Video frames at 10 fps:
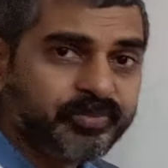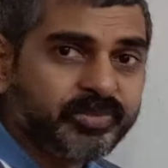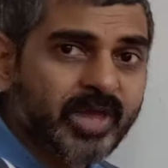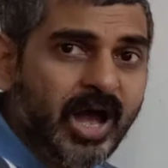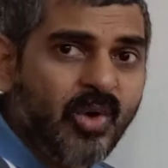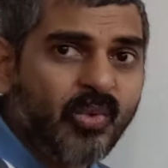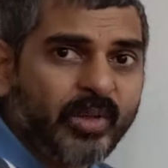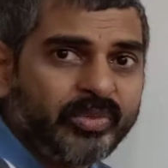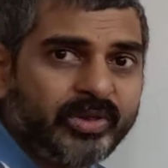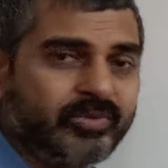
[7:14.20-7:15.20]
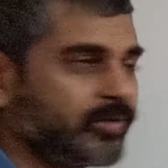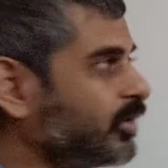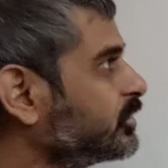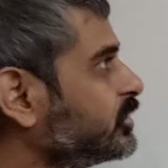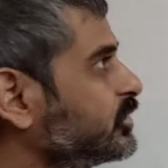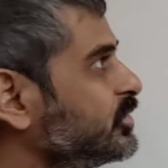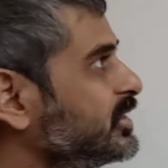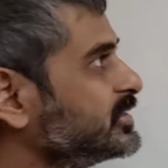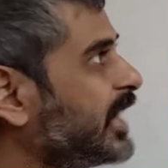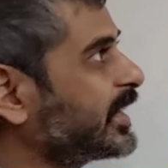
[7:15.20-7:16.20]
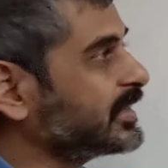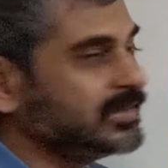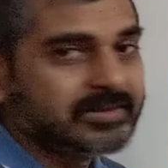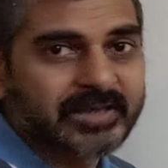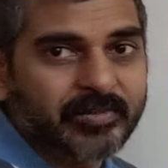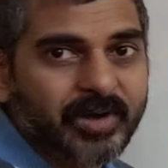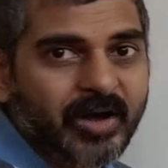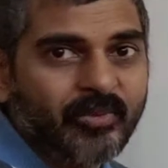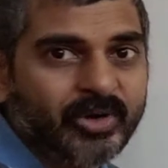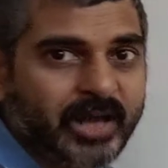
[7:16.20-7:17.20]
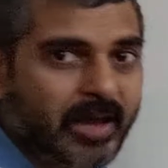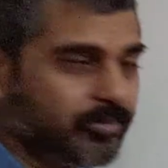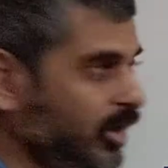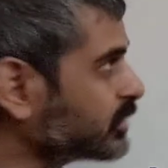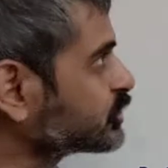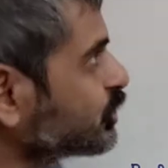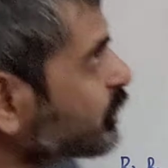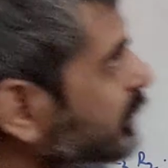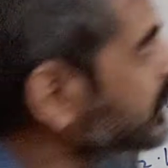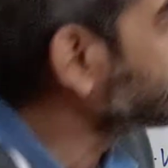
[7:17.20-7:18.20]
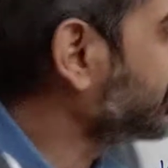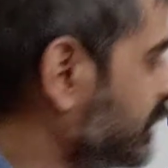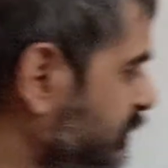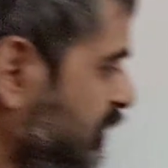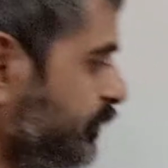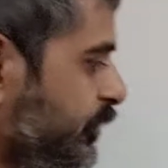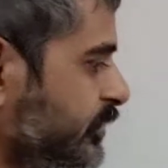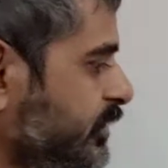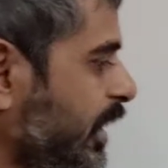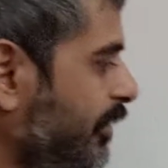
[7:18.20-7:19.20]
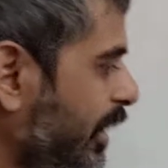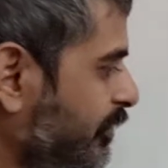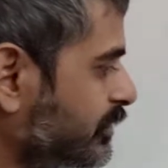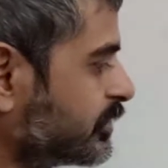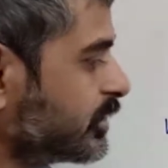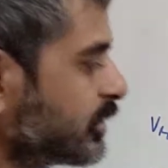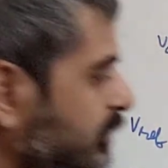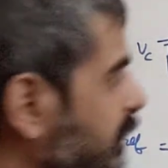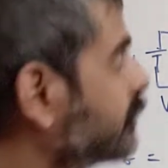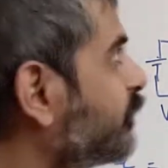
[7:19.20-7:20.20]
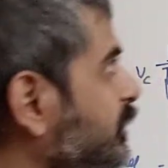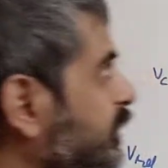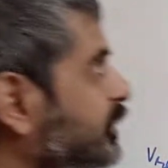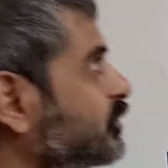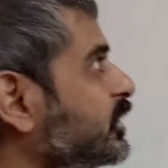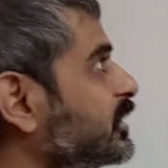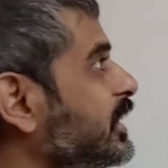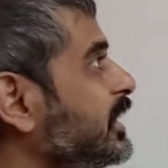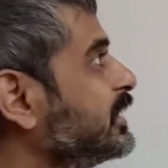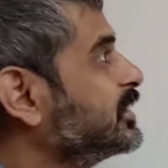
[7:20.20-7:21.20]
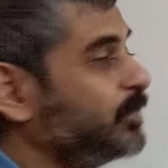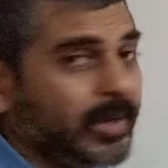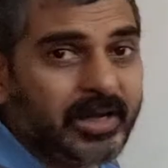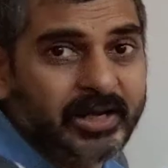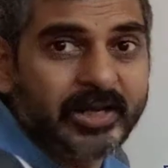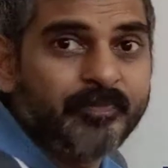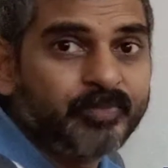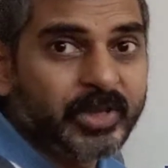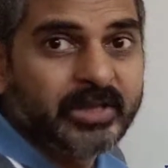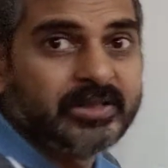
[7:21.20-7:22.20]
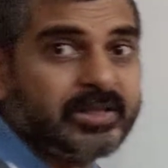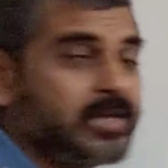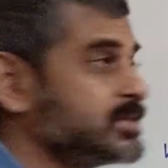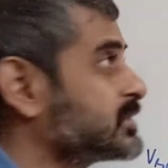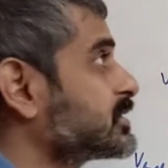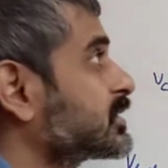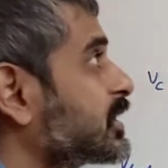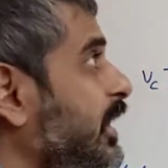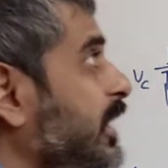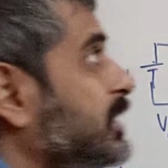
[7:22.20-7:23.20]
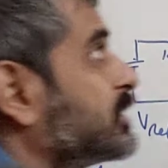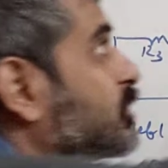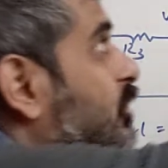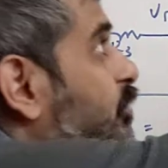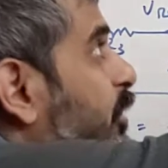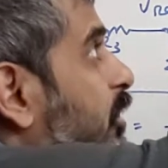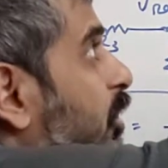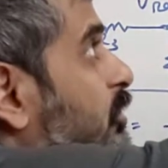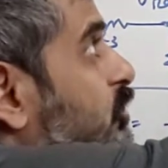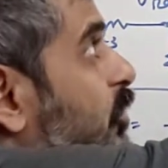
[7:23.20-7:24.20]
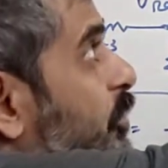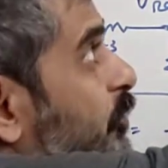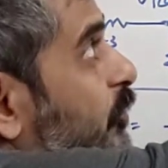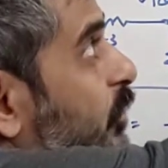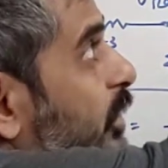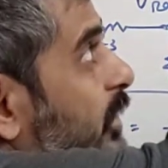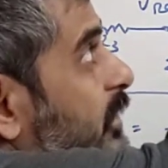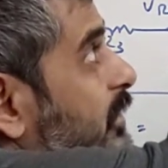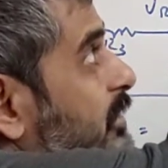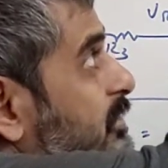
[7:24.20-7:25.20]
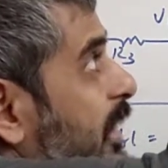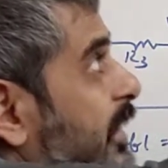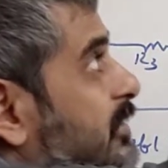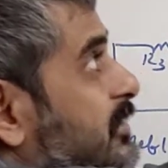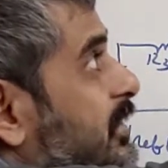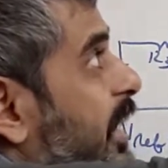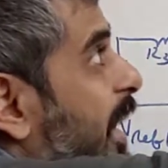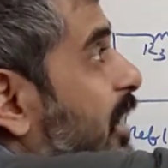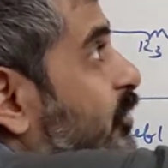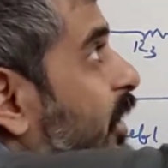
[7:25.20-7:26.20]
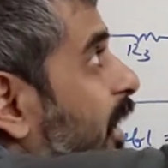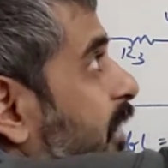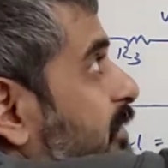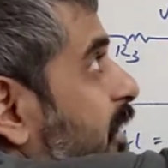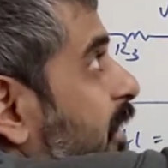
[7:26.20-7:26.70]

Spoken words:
Now one thing we want to do is that in some what I am not sure, and then I will dig further into it. Typically this current could be also be flowing in this direction as well as